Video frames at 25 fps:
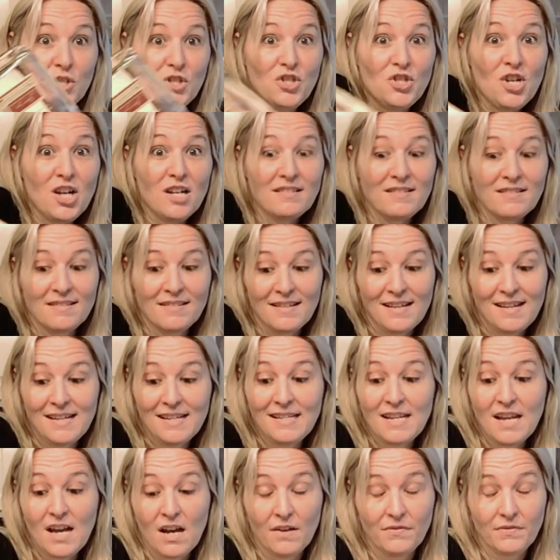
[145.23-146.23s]
just
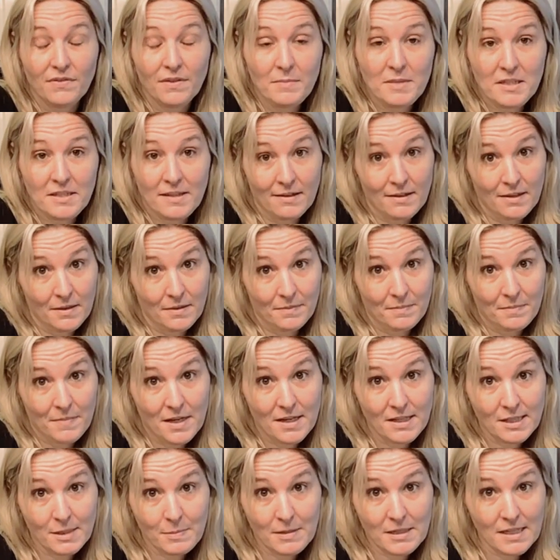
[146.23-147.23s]
enough. Let me tell you, my
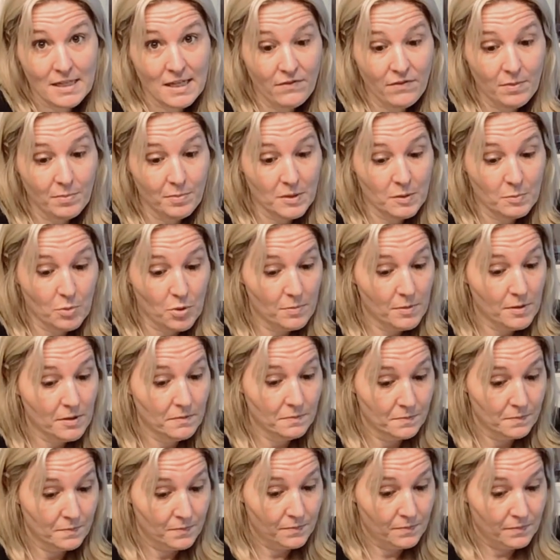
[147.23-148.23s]
husband to give up his
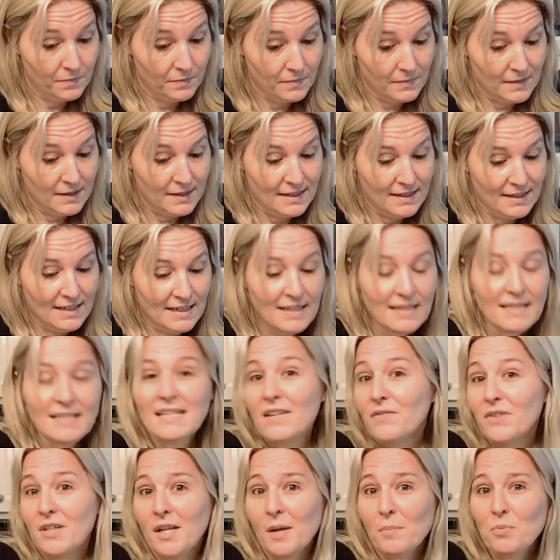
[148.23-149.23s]
bourbon, he didn't
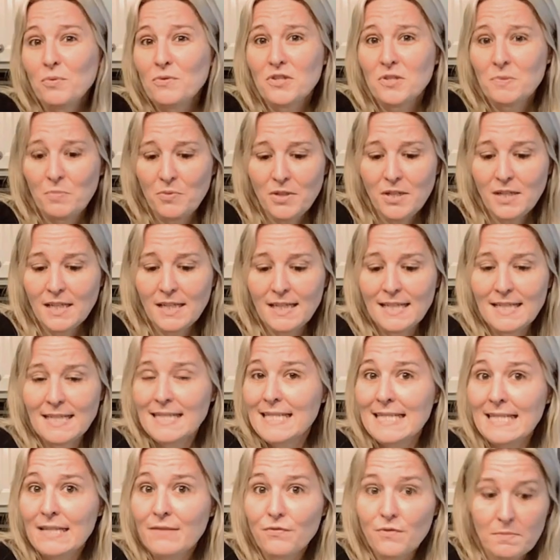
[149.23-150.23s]
give it up. We're just putting it in a
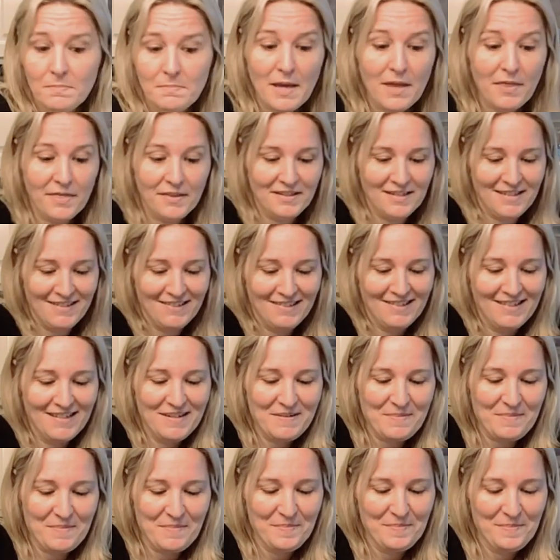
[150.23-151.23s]
different method here,
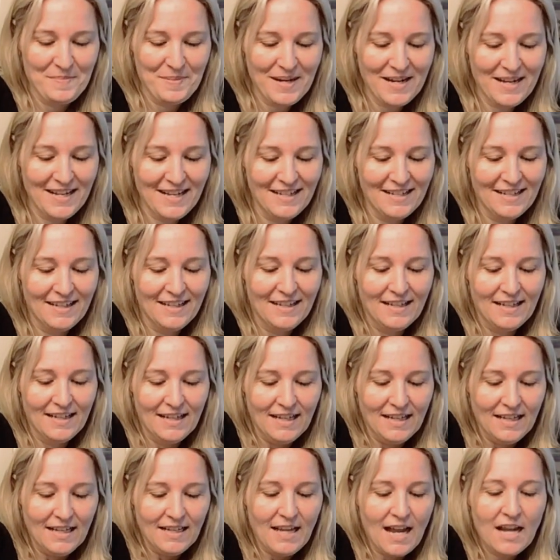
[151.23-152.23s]
but
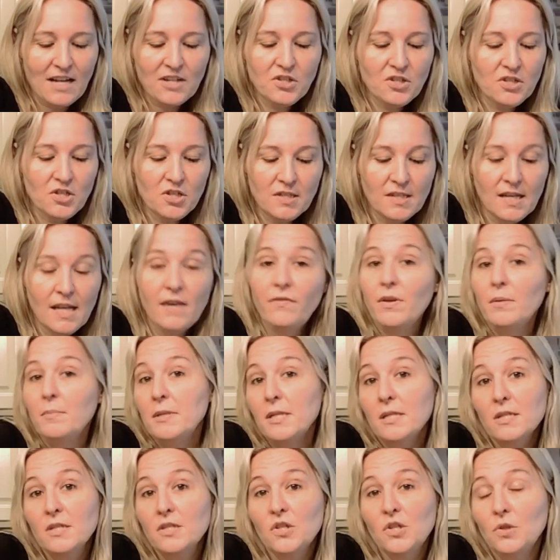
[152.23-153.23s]
actually just gave him
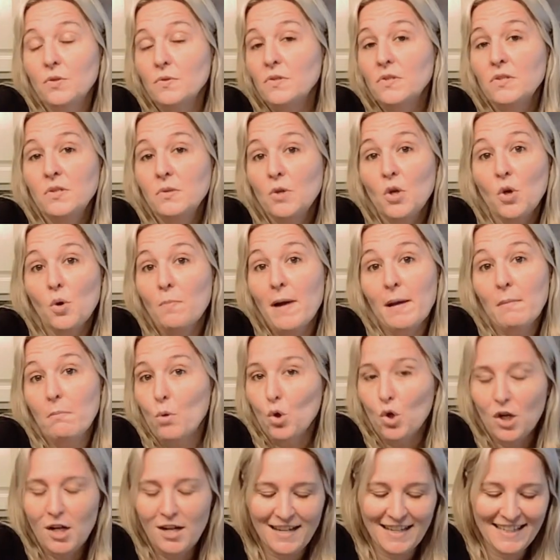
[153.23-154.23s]
an excuse to go buy more.